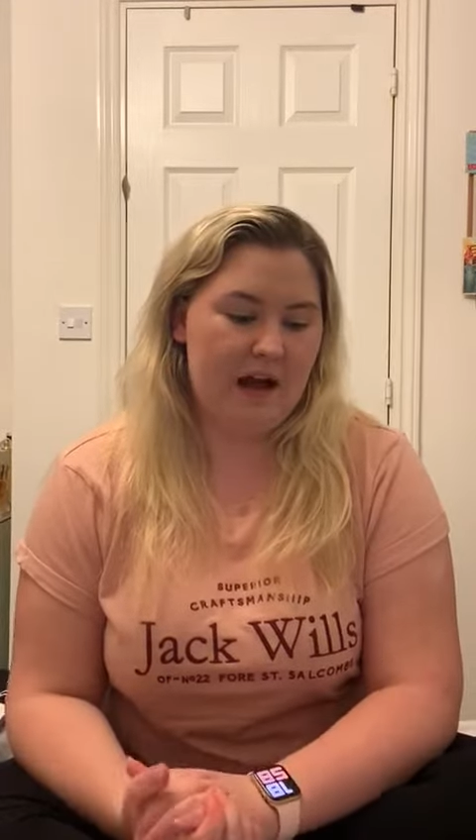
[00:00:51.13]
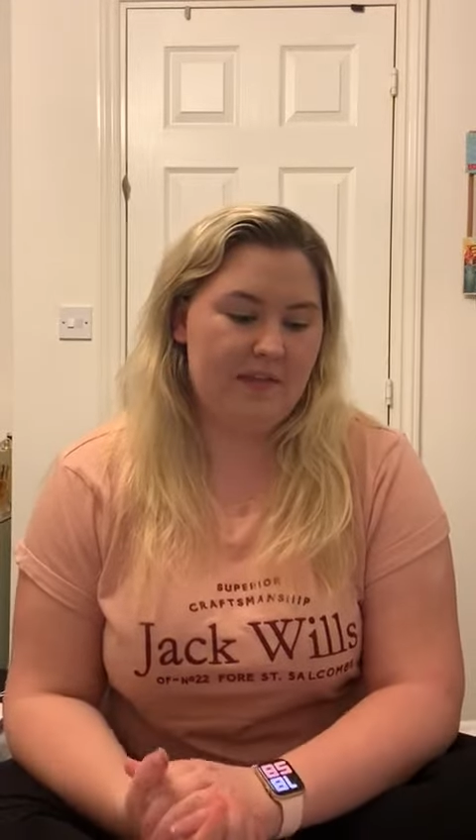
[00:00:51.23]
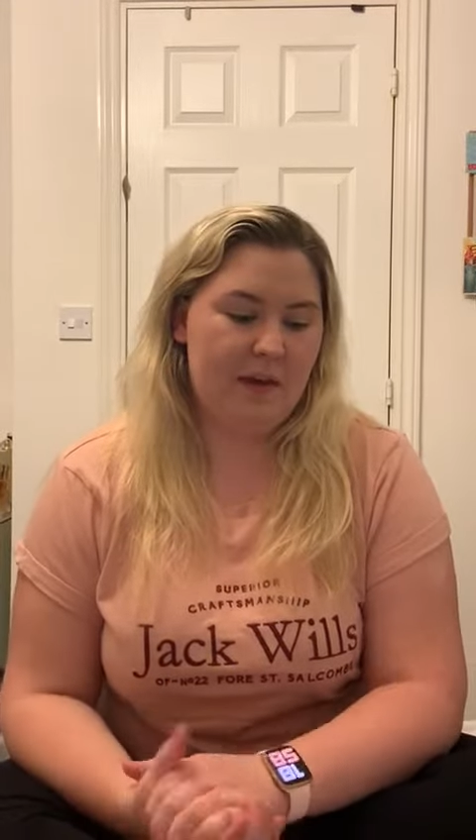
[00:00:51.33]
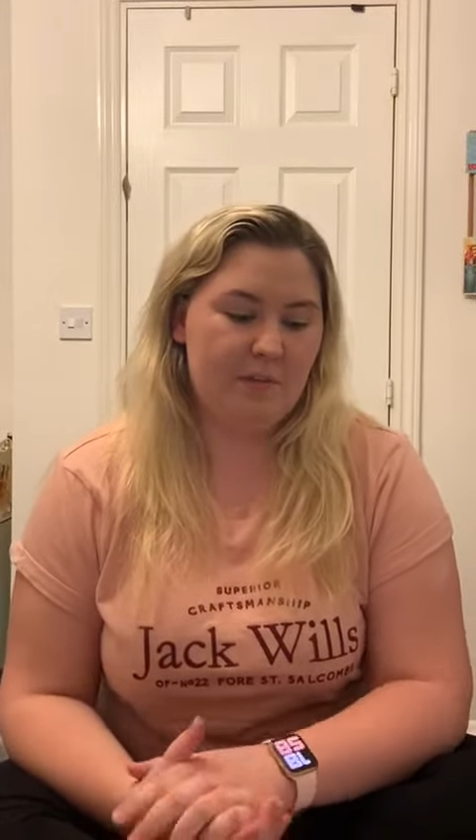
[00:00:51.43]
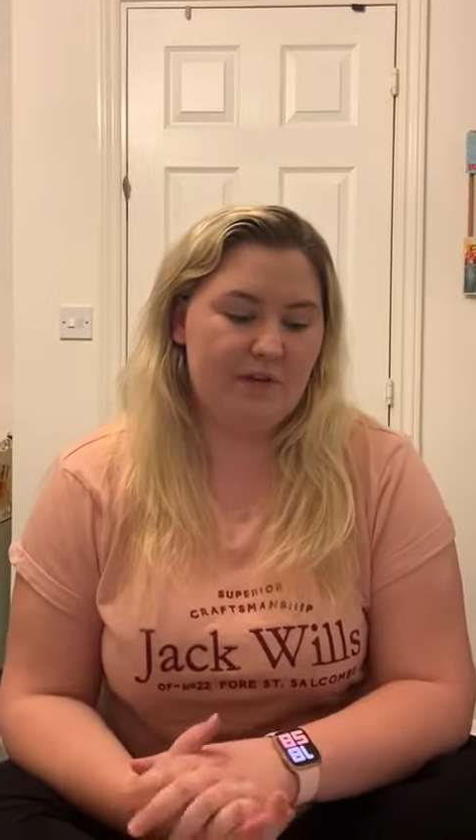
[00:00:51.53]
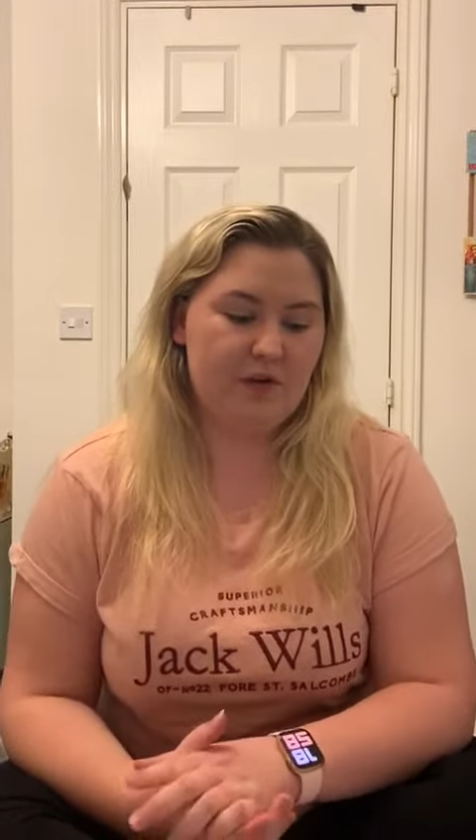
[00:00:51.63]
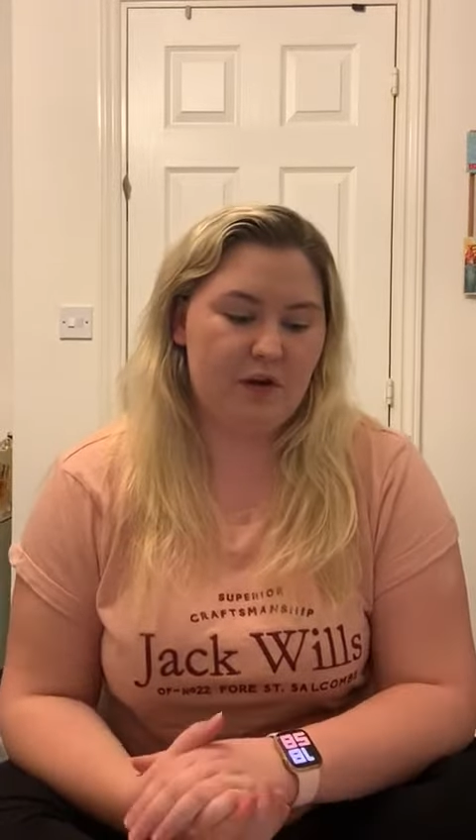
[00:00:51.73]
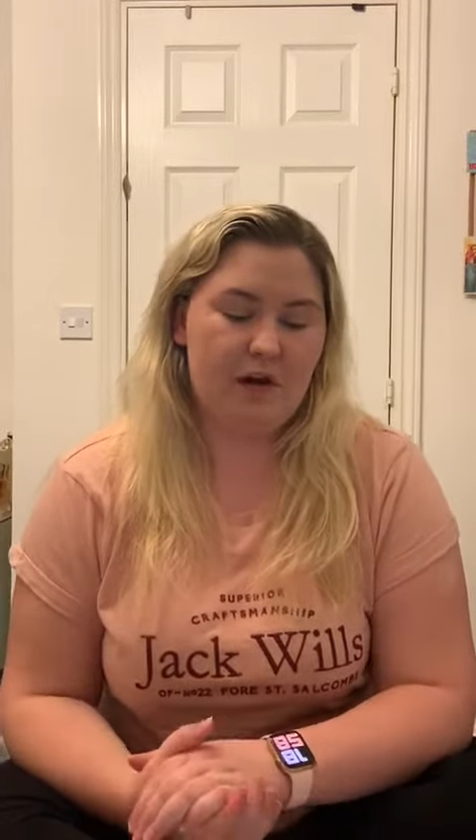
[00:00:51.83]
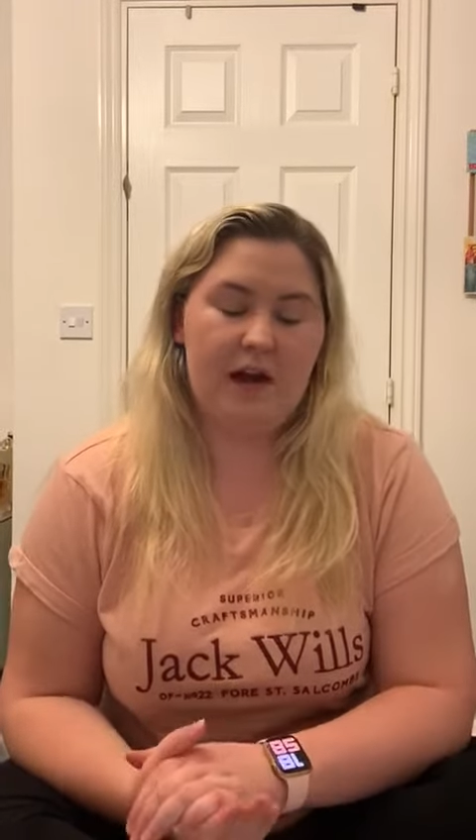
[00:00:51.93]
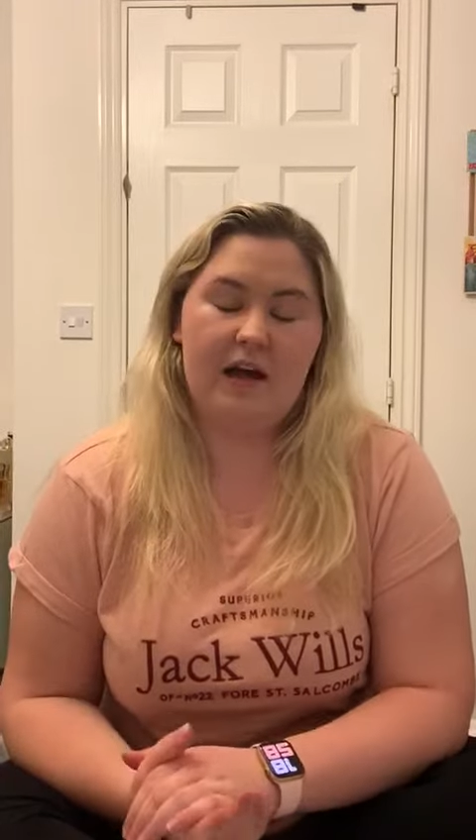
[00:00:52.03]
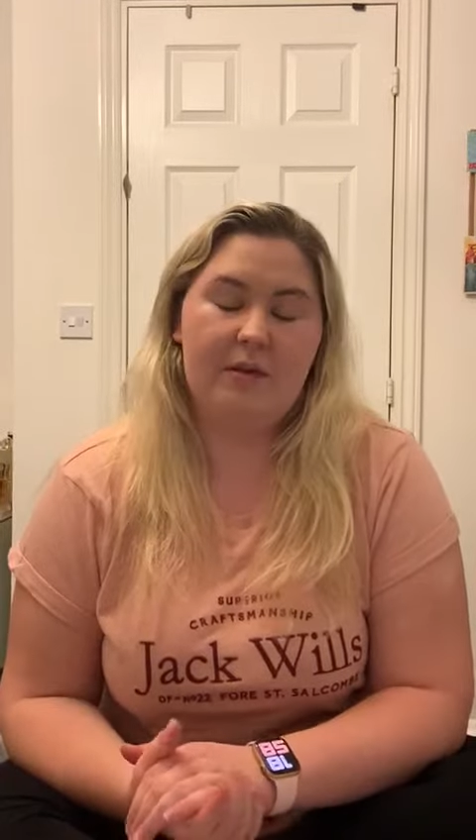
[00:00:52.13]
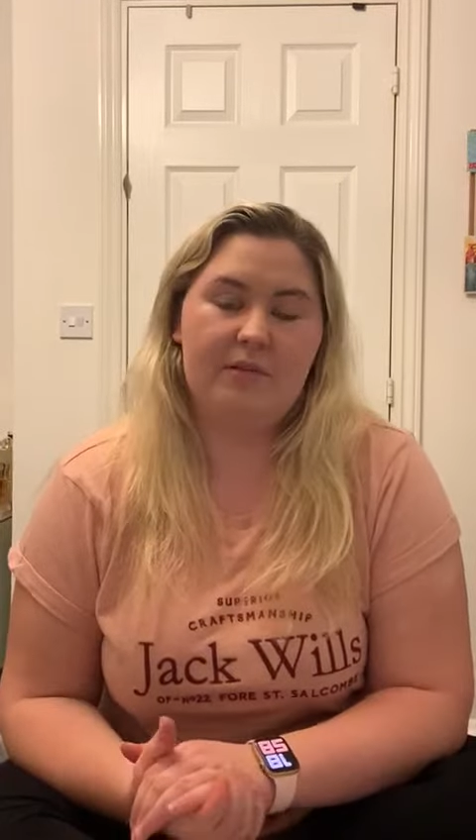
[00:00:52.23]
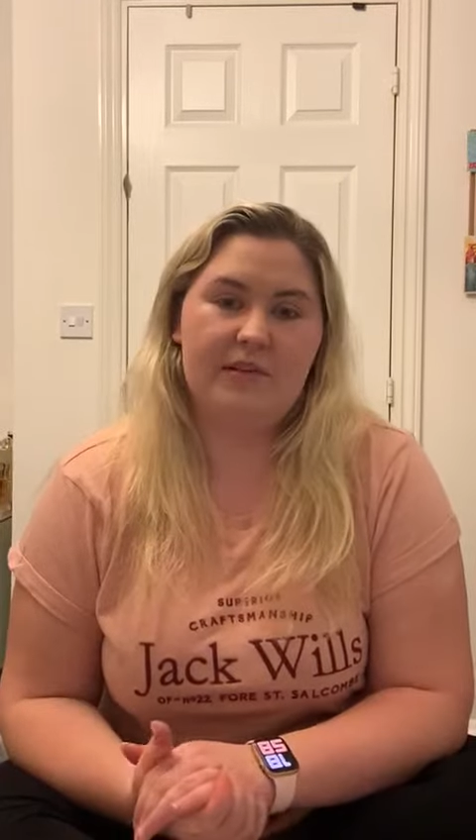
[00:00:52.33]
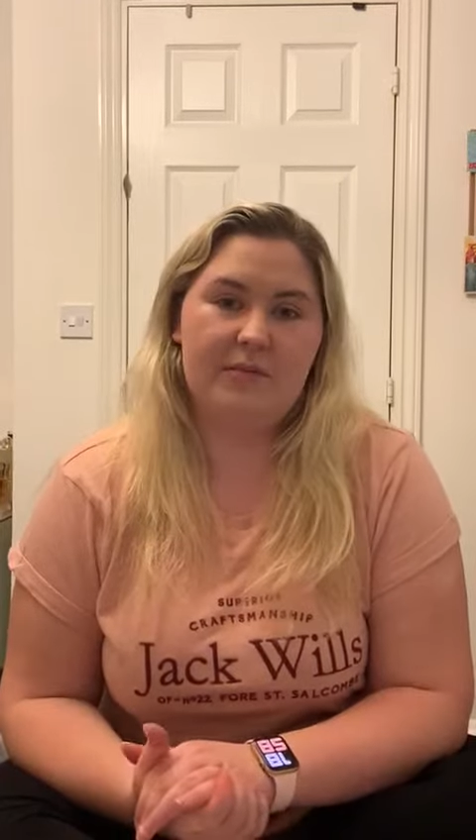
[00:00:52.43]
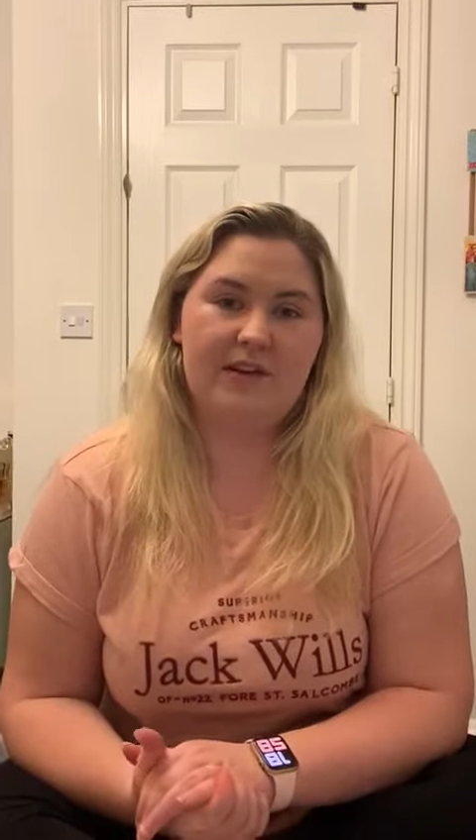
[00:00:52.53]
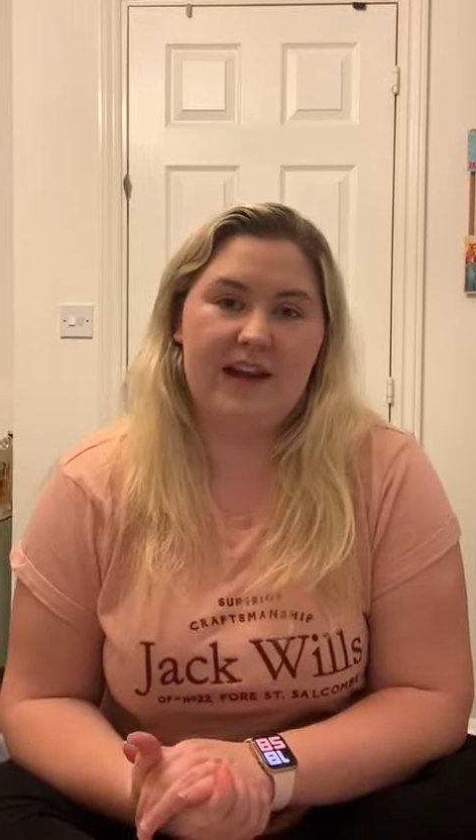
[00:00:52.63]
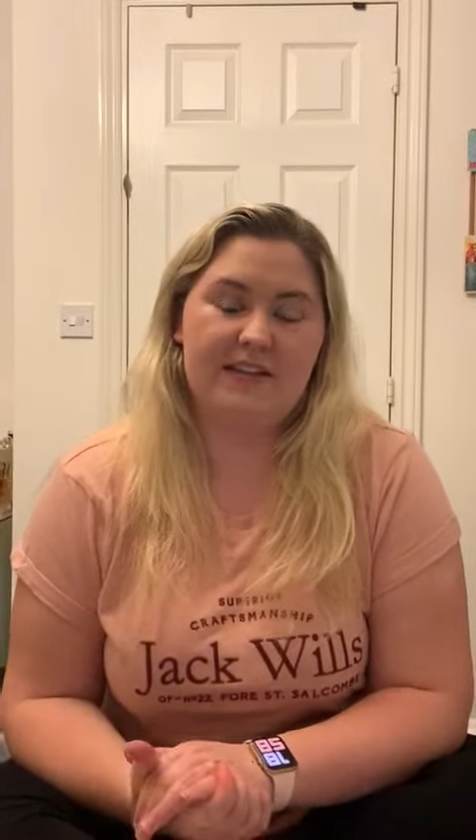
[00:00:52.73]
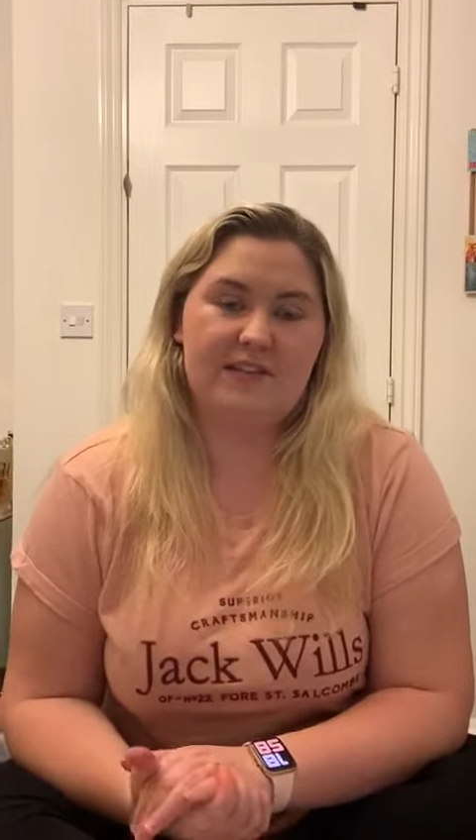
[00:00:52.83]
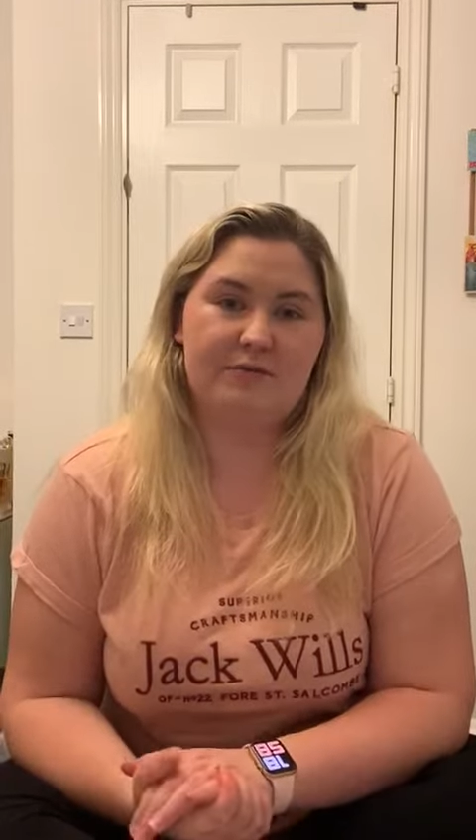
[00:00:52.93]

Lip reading: And then we've got some connected